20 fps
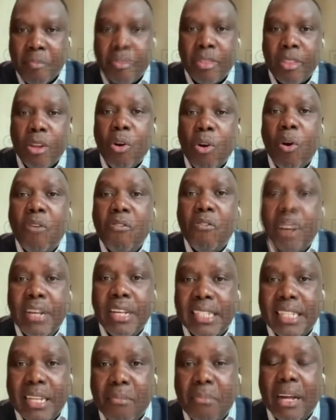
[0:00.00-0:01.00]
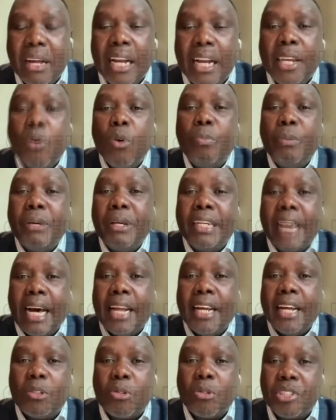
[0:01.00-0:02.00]
convinced him that he will be
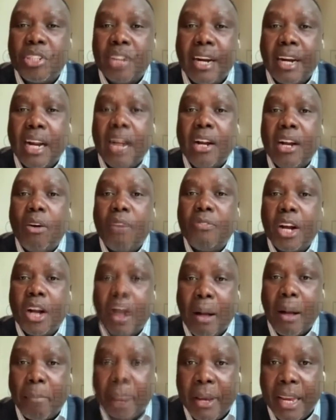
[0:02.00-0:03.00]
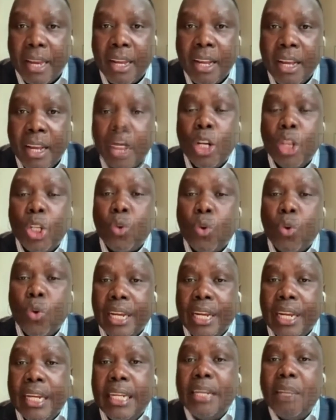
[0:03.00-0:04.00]
Director General of the campaign to
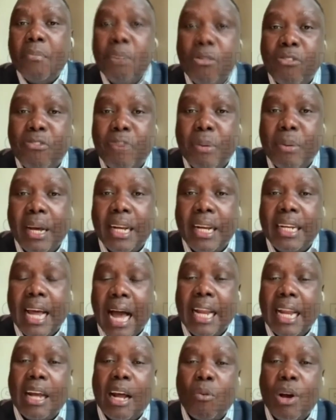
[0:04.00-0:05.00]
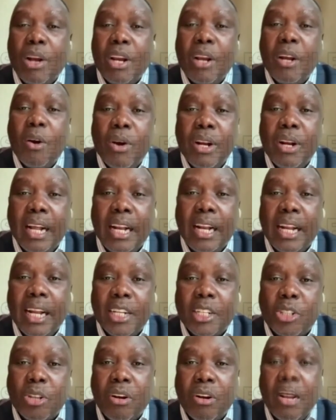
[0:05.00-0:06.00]
lead the movement, and that when they win
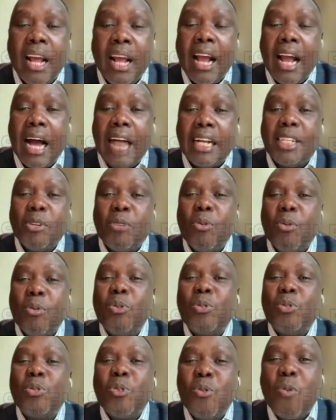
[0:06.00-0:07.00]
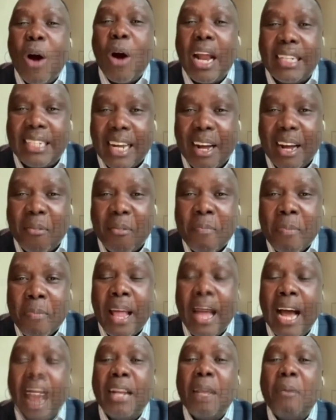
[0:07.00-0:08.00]
election, Atiku will do one term,
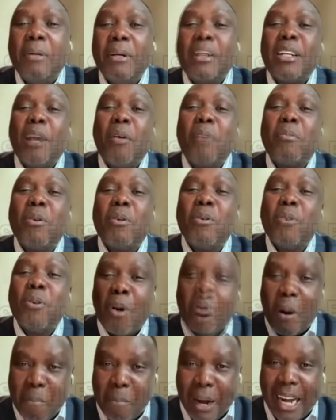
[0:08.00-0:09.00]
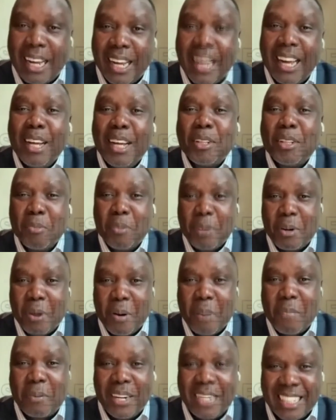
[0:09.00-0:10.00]
and then Peter Obi will come back to become
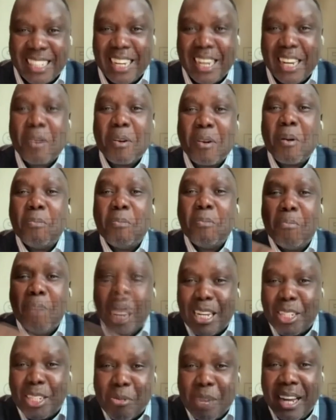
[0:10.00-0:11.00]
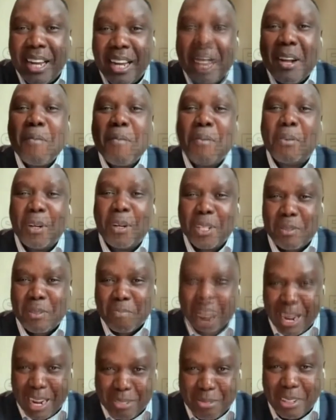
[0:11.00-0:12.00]
president. Badwe plus
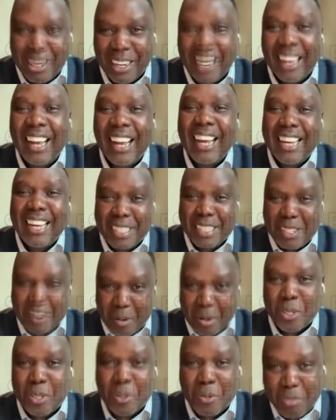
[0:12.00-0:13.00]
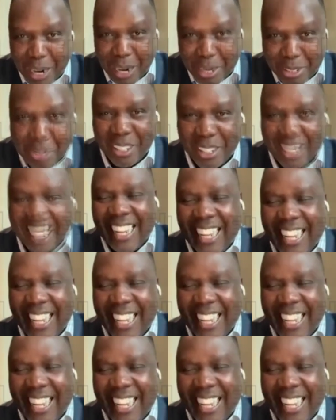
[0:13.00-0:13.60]
Badwe is equal to Badwe.